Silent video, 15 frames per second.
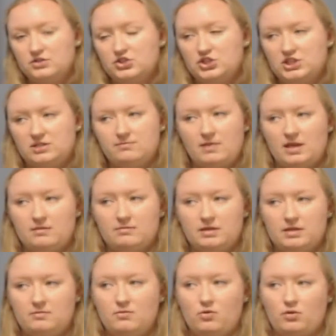she may
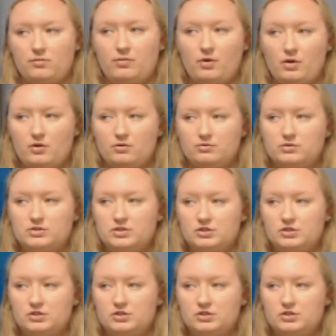be more prone